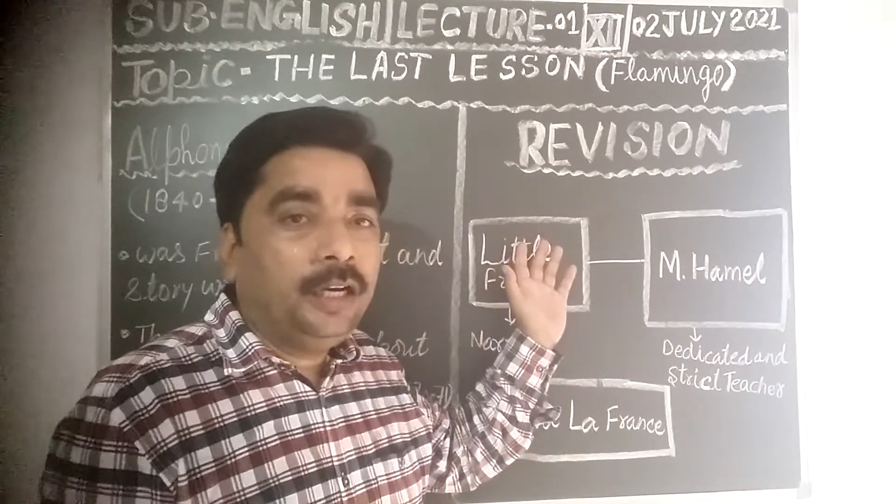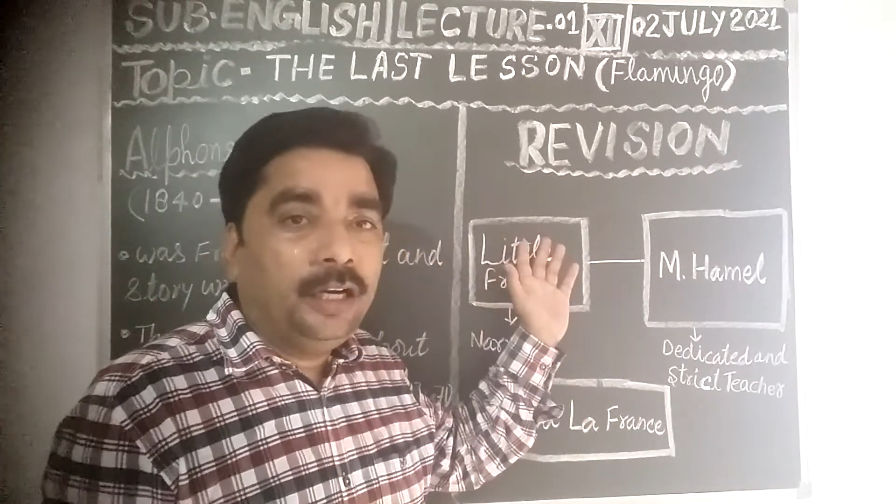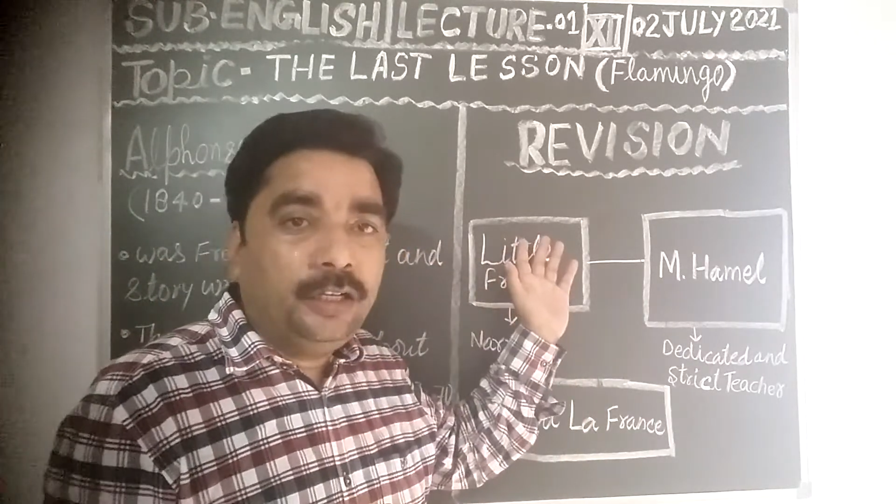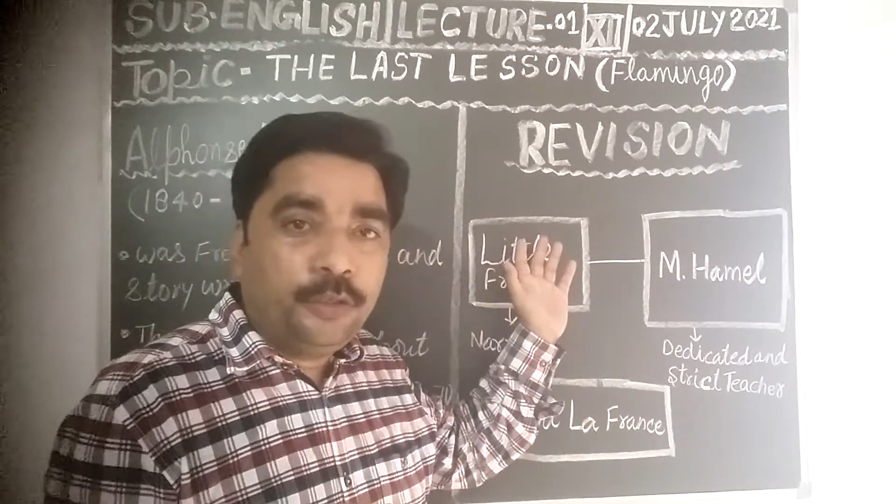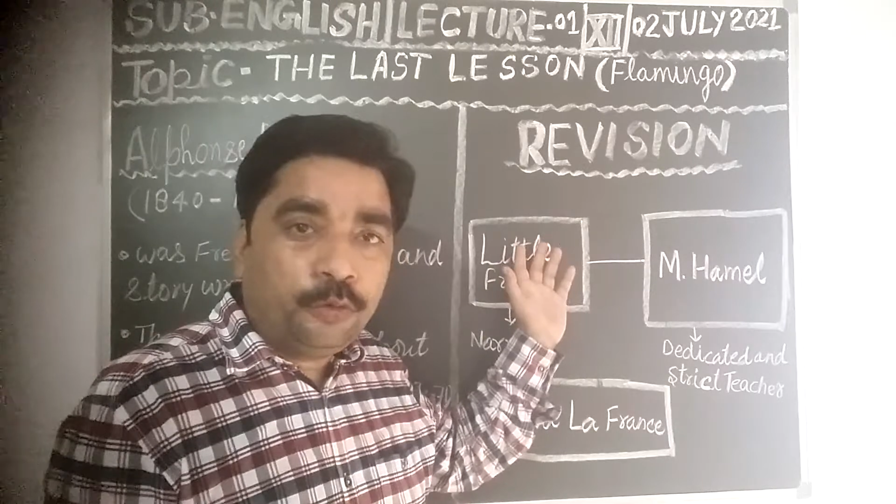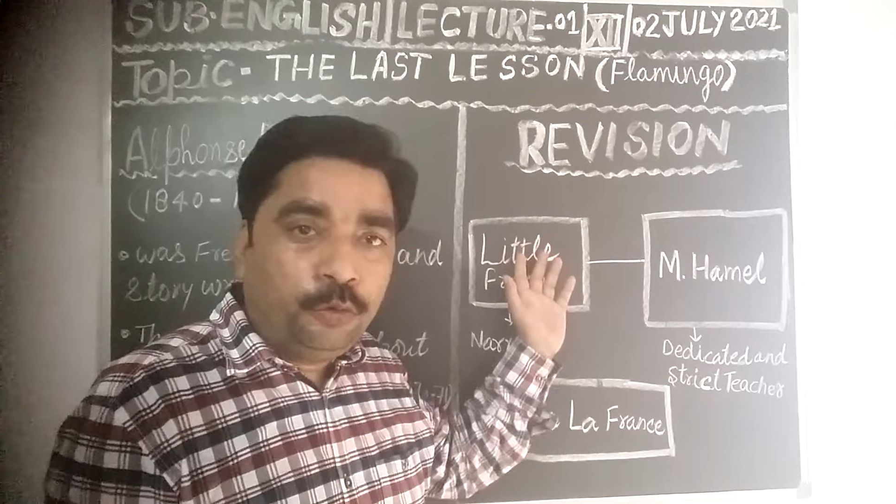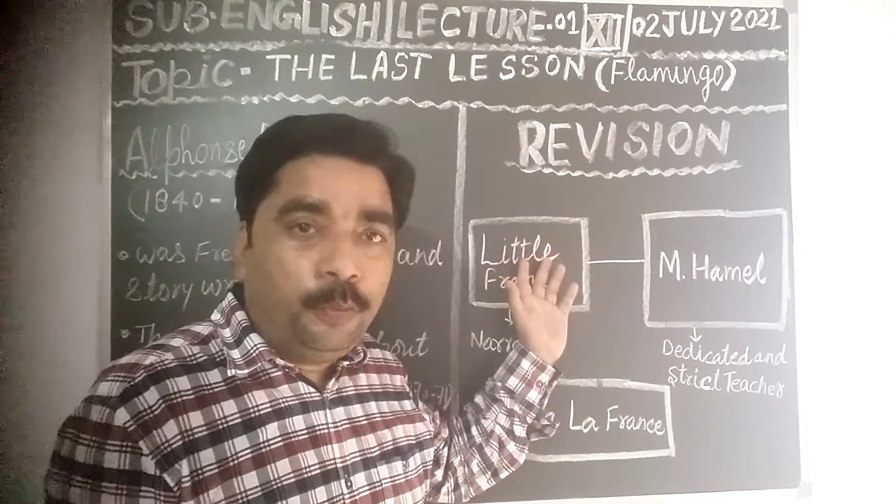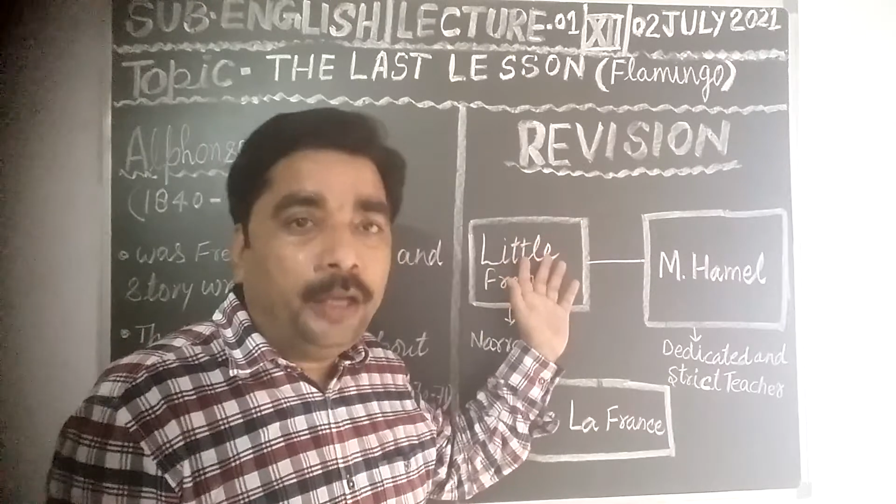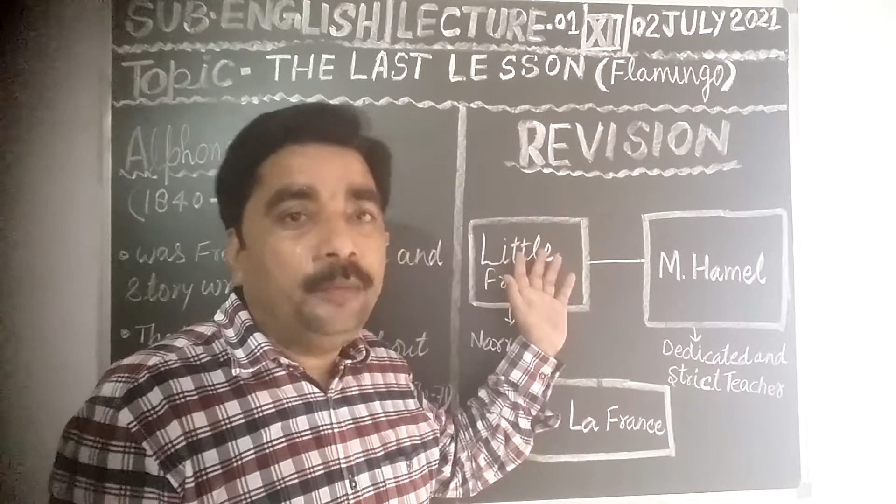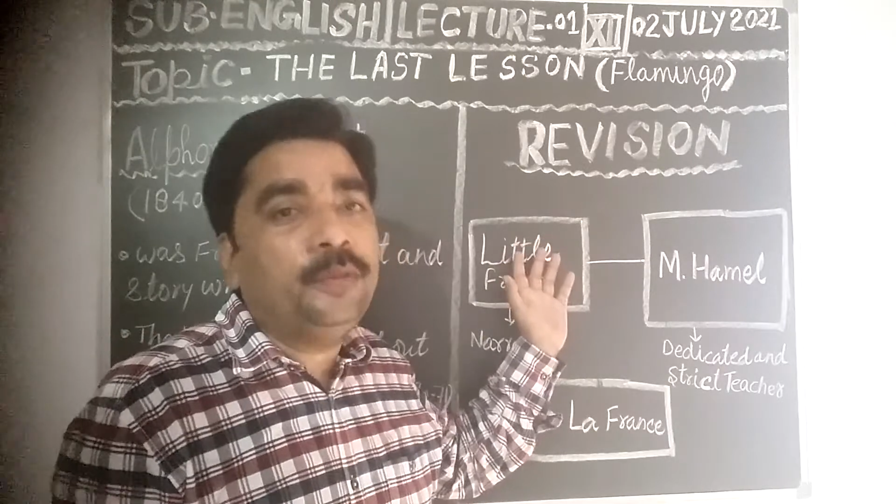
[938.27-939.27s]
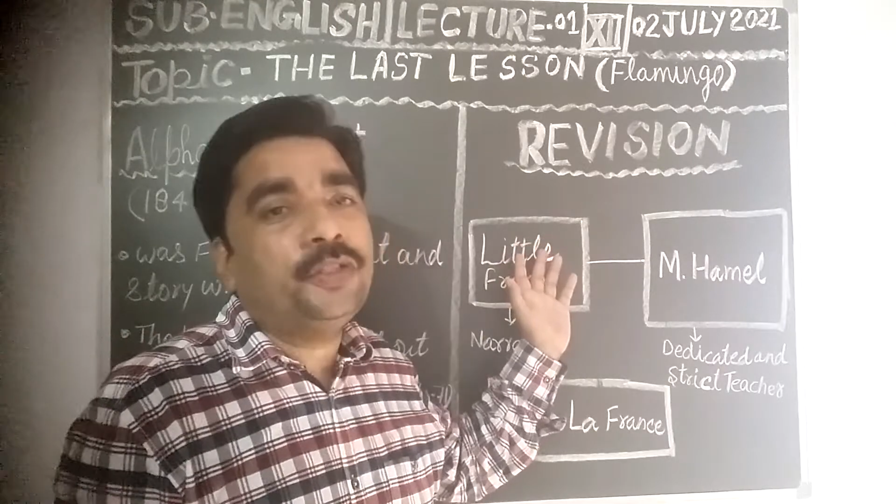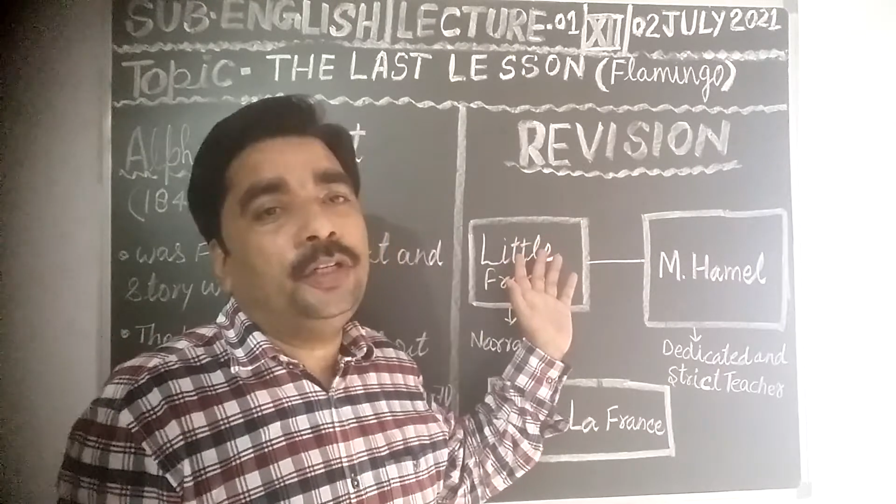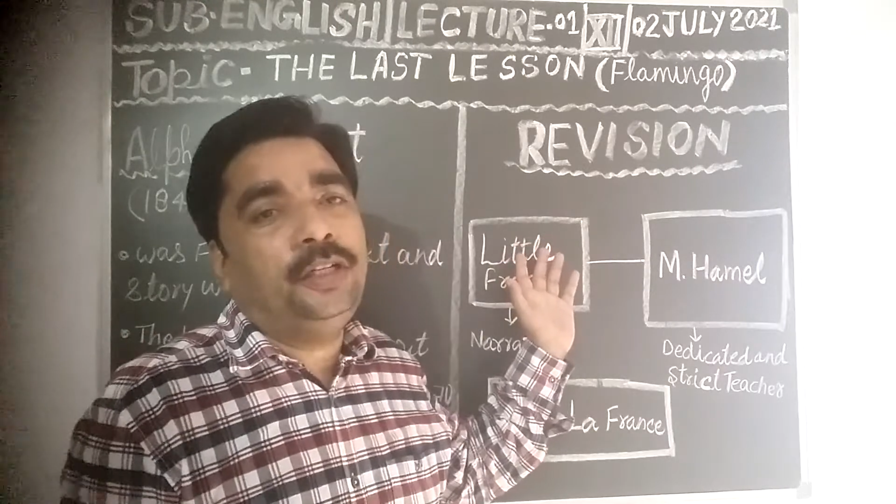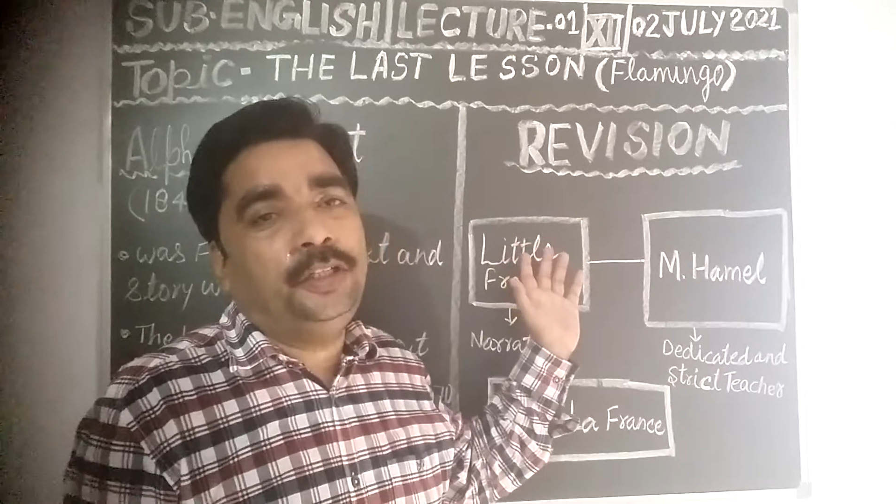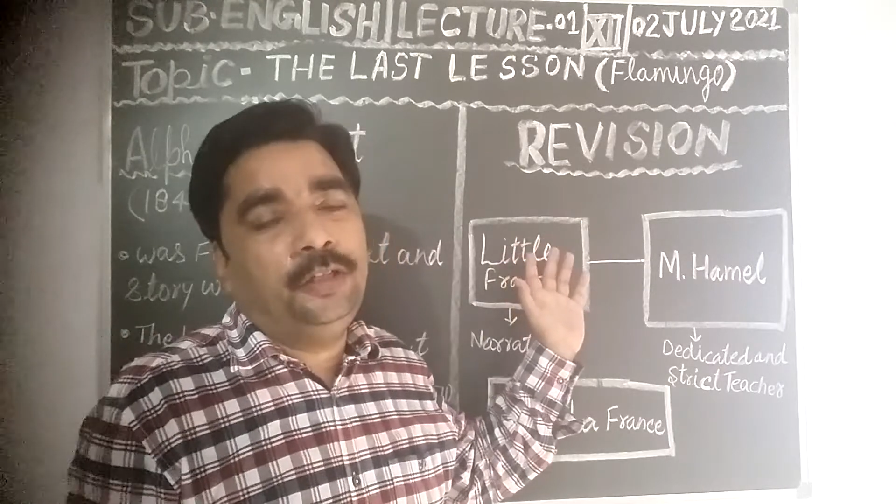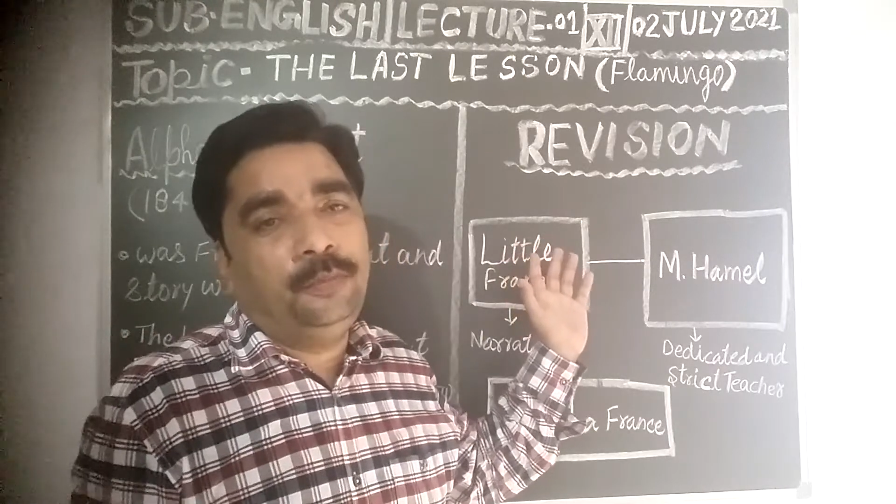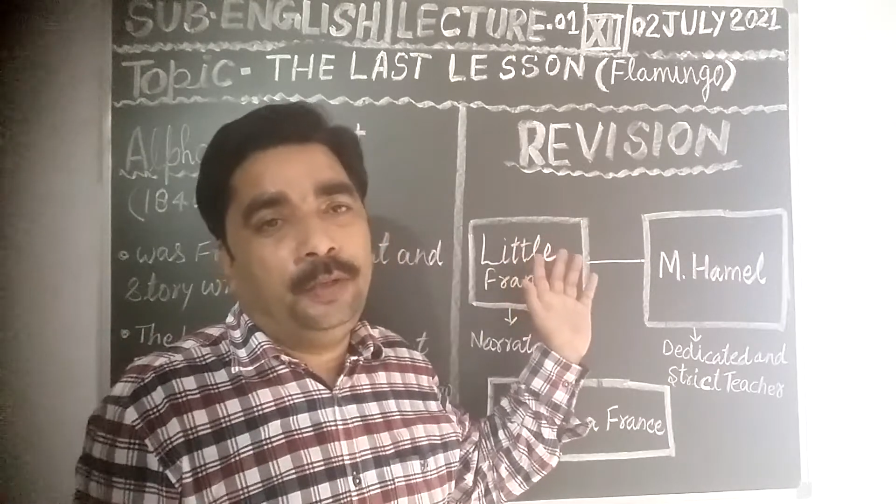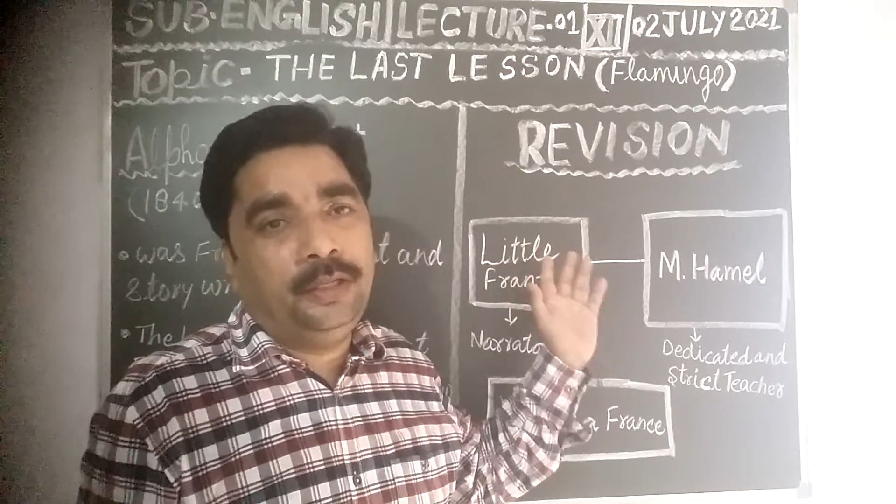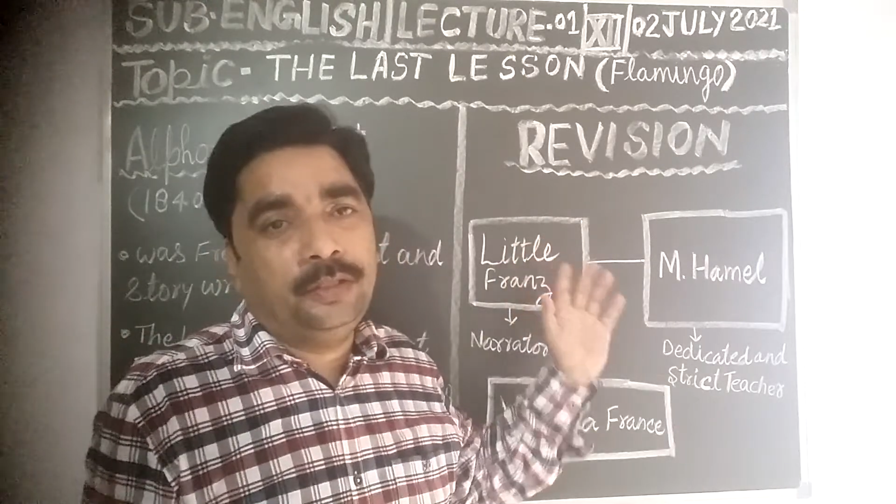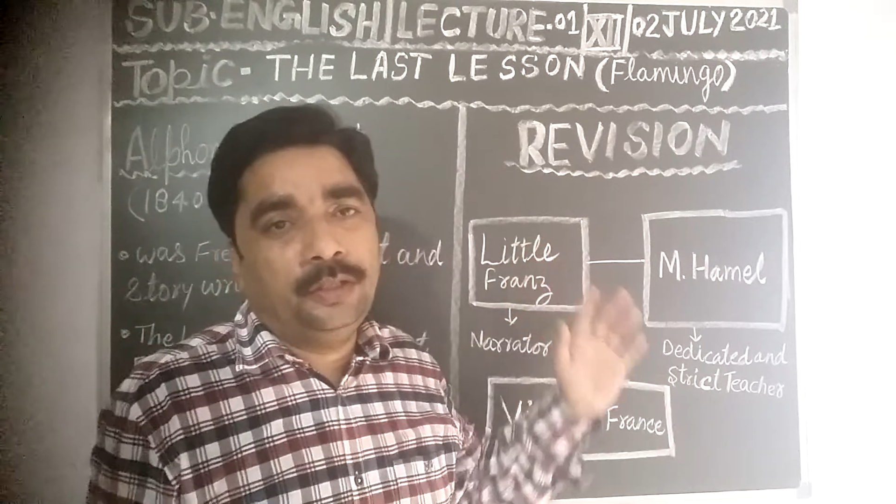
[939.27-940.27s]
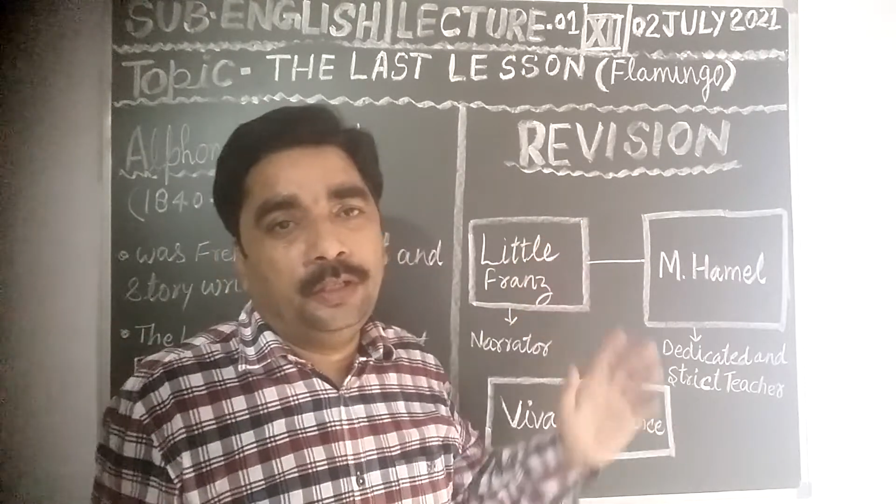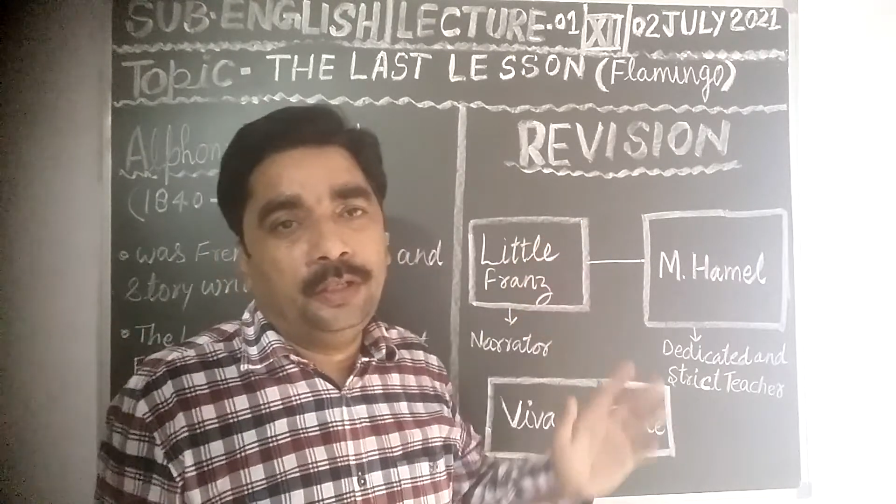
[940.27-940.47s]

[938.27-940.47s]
understood by Mr. Little French.